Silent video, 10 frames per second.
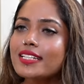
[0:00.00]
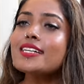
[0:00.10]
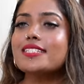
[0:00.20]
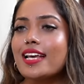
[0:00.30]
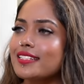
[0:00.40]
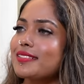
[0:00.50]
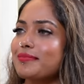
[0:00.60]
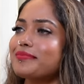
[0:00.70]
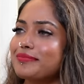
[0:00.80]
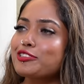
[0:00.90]
it's nice
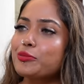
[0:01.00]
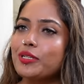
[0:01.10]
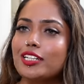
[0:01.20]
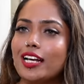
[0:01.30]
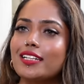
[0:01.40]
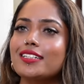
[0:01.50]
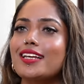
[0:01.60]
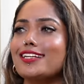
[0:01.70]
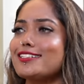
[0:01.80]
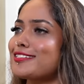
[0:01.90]
to be
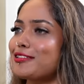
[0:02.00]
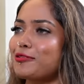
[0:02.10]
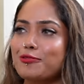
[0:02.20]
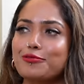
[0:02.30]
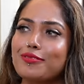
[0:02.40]
recognized, you know.